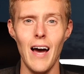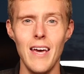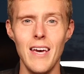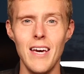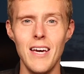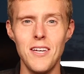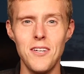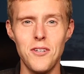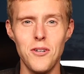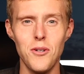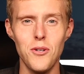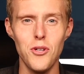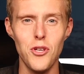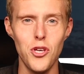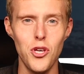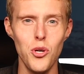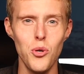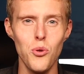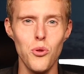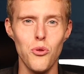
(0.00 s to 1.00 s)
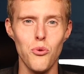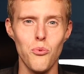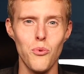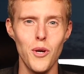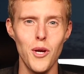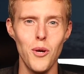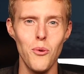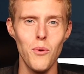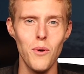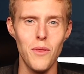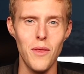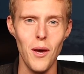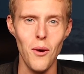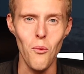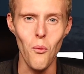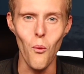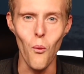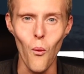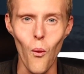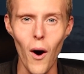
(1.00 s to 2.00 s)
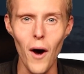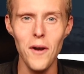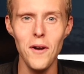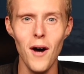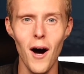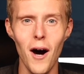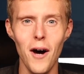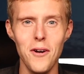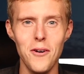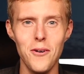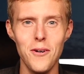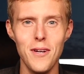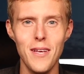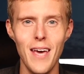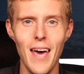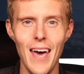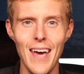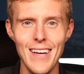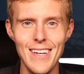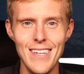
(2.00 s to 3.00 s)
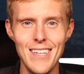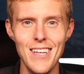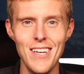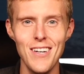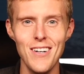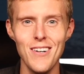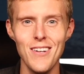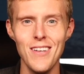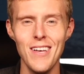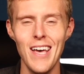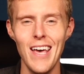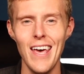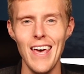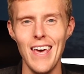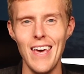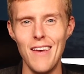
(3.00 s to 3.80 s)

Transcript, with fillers: I entered Q3 with a 100K deal